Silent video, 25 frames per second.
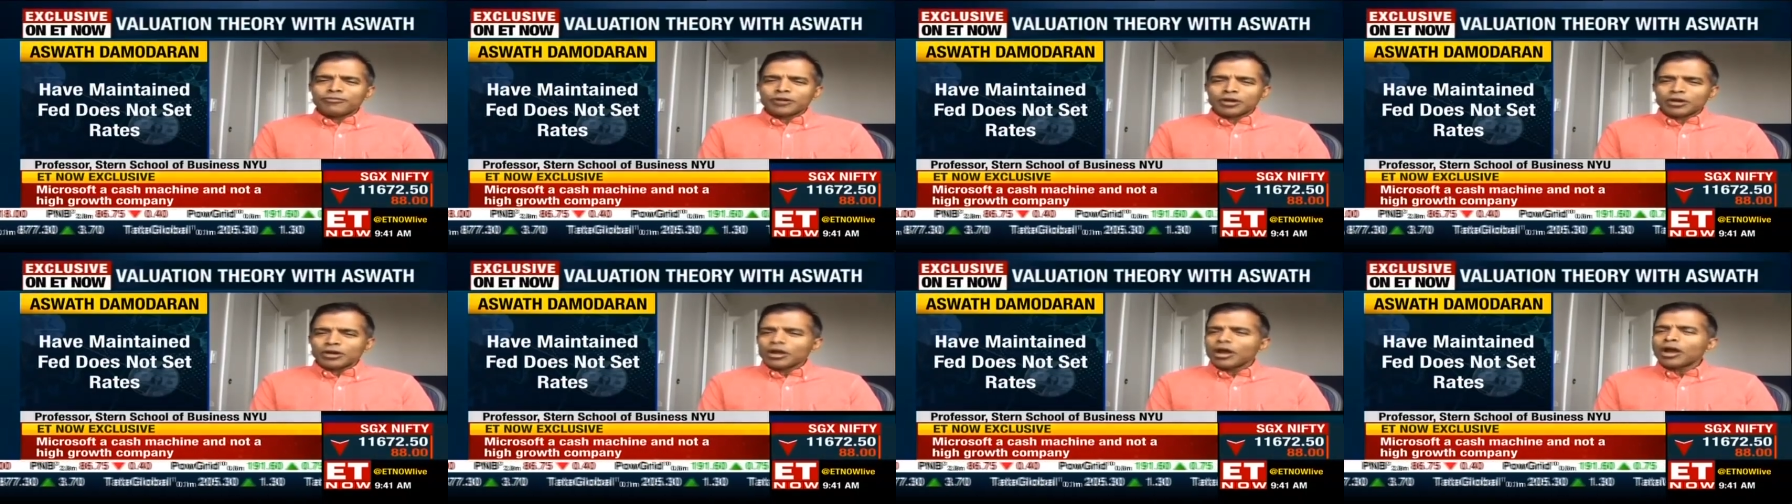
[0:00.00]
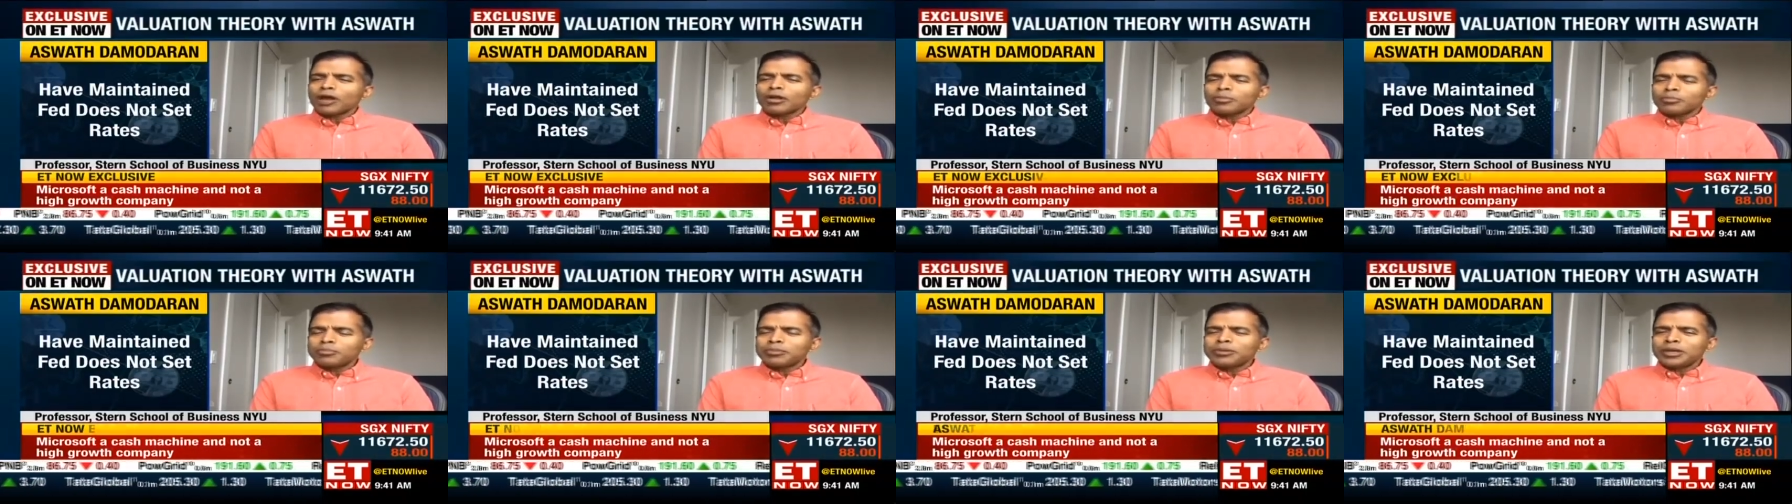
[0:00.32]
for a
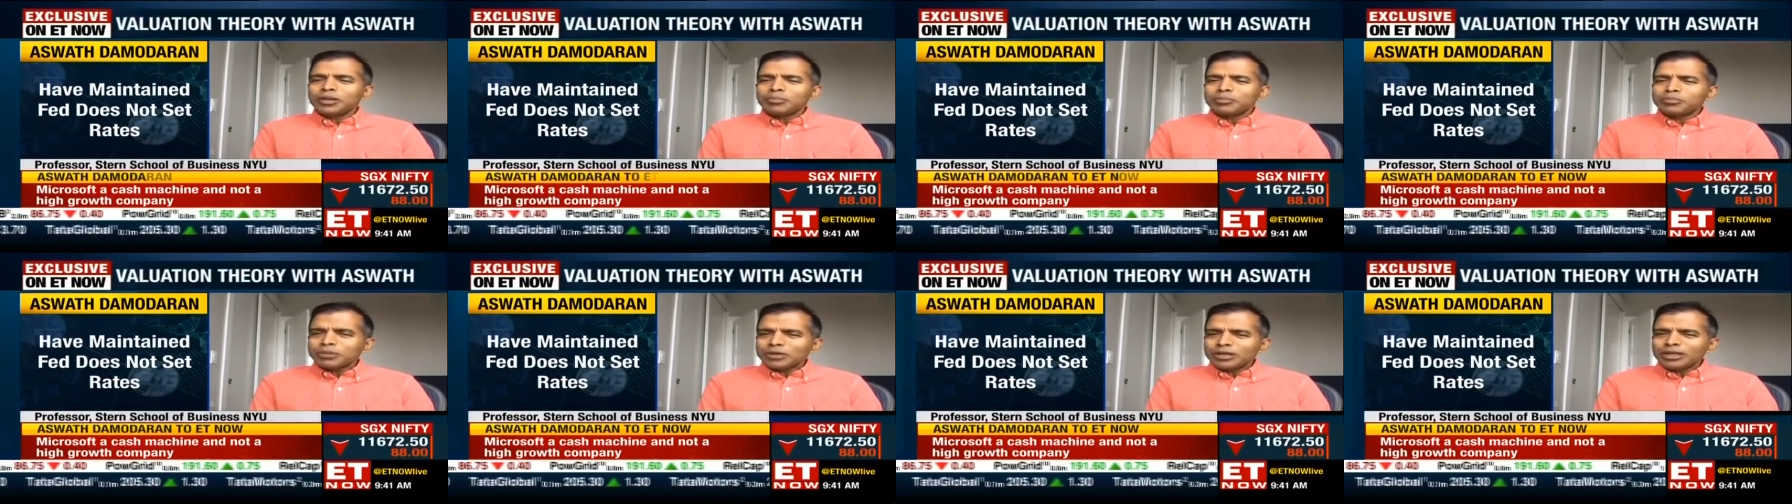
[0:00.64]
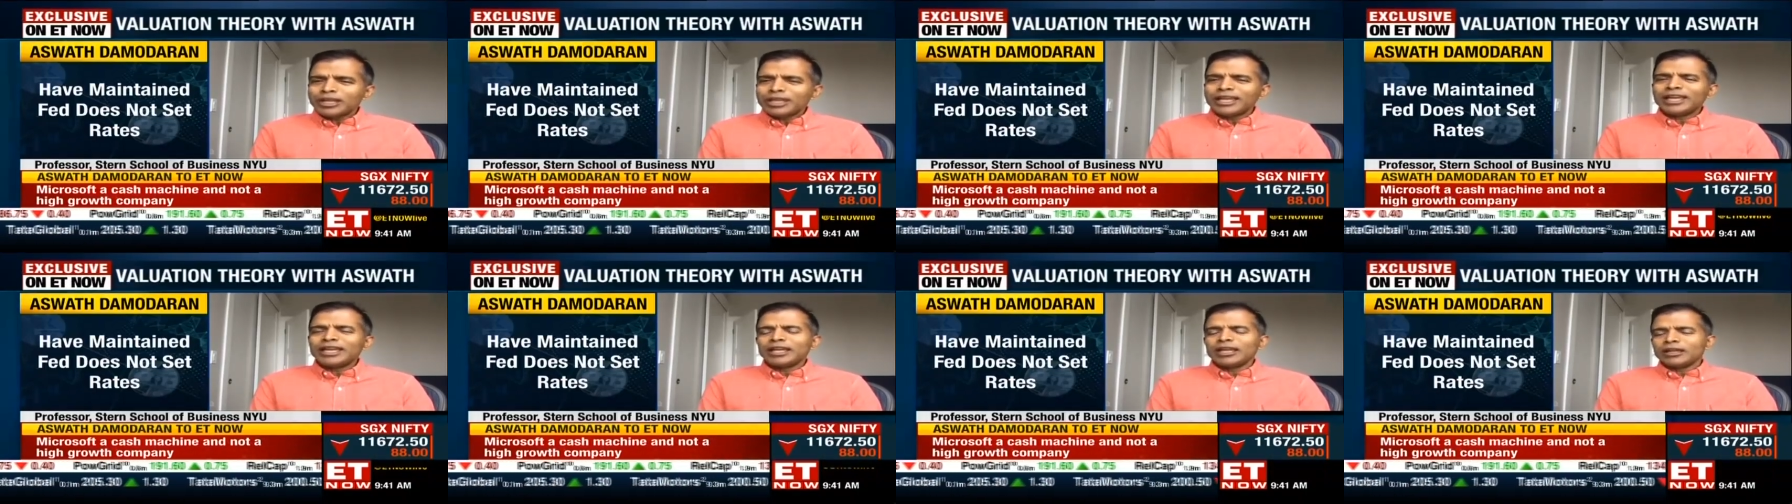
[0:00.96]
lot of
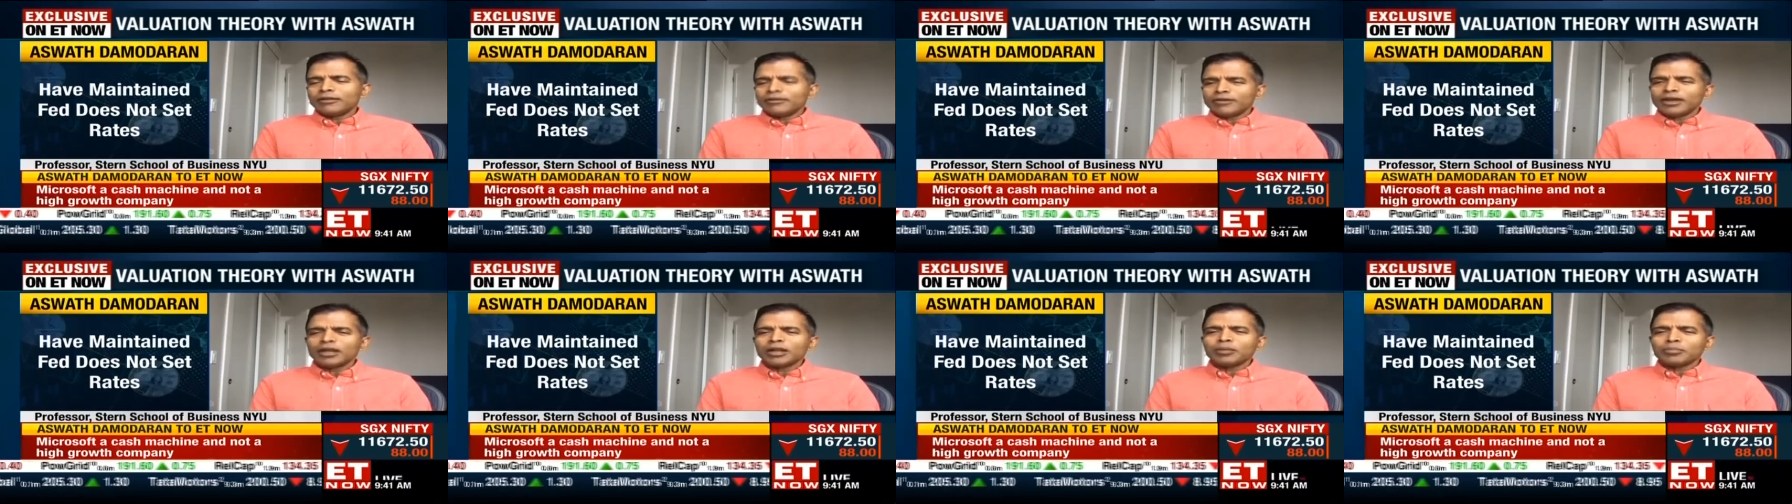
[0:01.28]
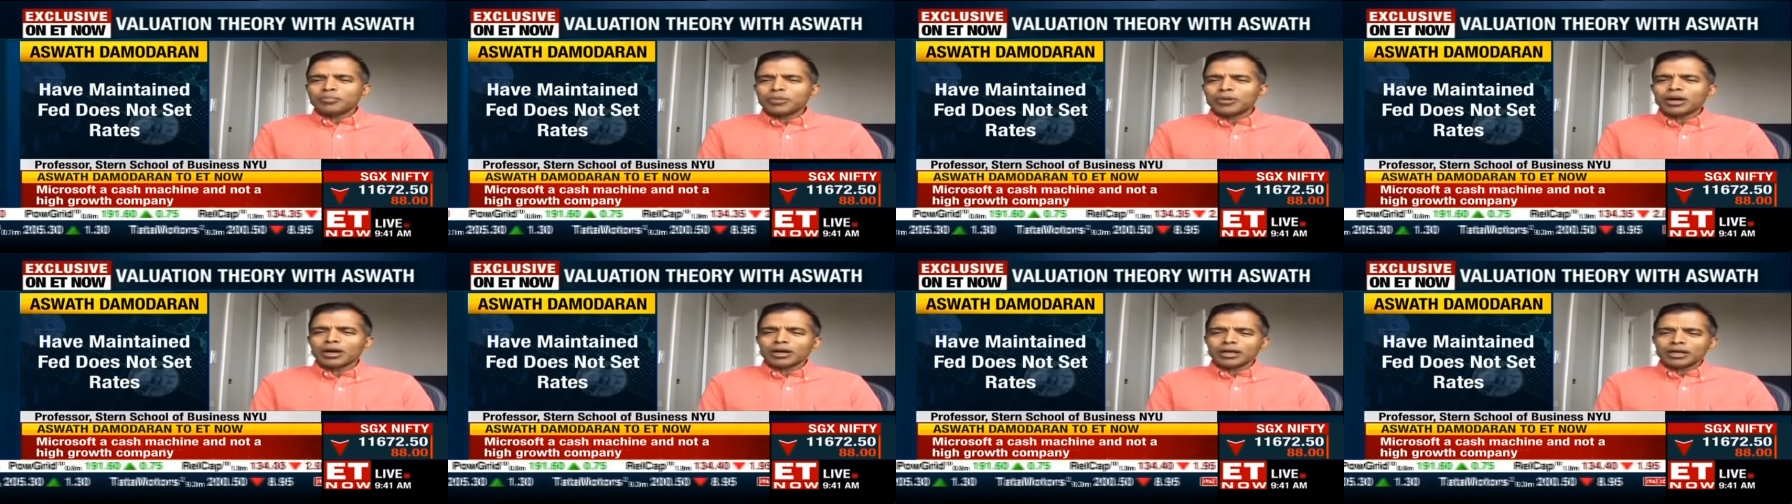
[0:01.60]
people in
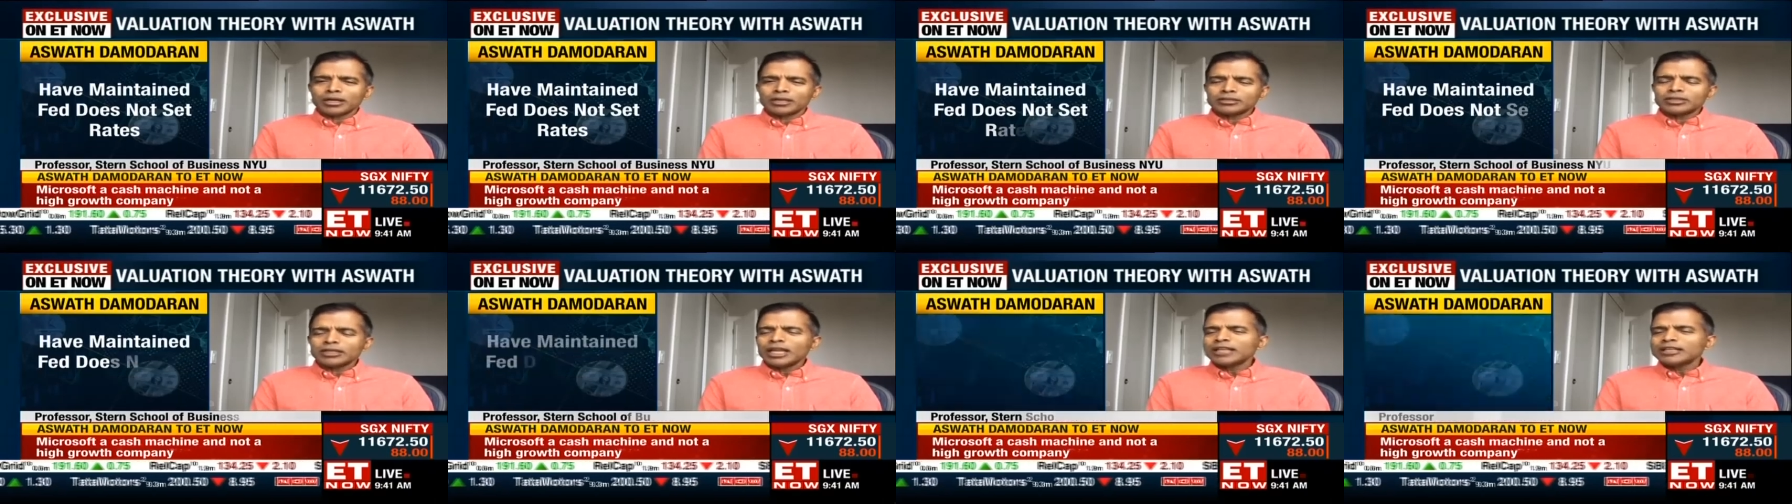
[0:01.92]
developed markets.